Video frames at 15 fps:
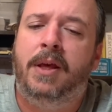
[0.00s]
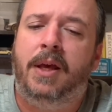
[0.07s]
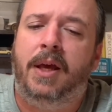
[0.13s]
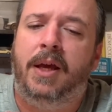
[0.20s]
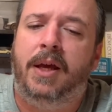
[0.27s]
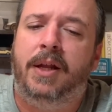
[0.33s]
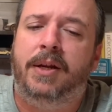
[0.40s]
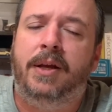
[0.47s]

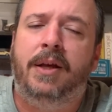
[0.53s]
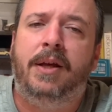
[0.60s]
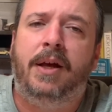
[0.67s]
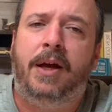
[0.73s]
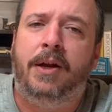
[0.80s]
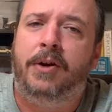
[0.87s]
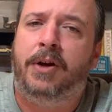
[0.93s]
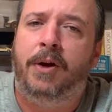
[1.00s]
And
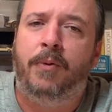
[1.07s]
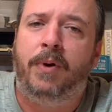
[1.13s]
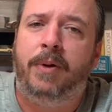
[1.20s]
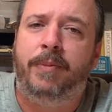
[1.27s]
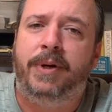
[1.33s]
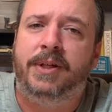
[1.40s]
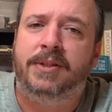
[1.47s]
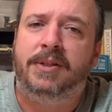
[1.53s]
I don't care what
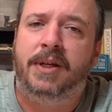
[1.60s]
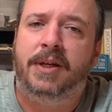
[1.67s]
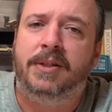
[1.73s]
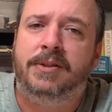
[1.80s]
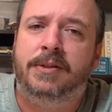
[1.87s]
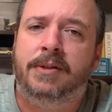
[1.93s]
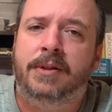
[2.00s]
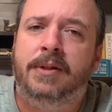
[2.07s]
anybody
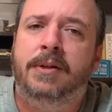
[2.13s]
says,